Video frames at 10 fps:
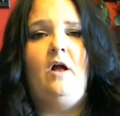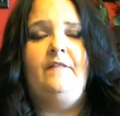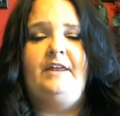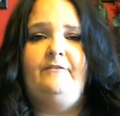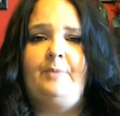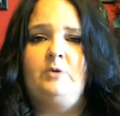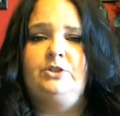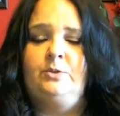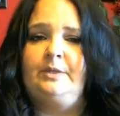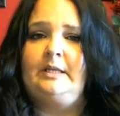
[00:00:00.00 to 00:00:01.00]
that have
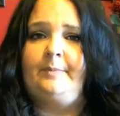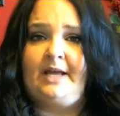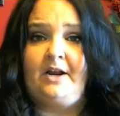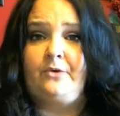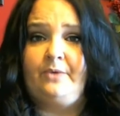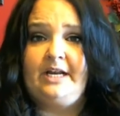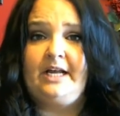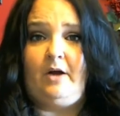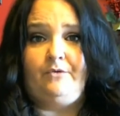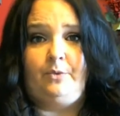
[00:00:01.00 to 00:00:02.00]
posted what they plan on
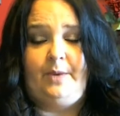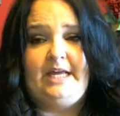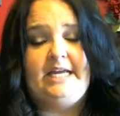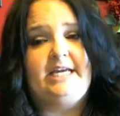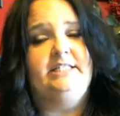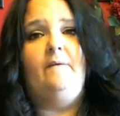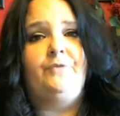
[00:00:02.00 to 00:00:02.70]
reading over the weekend.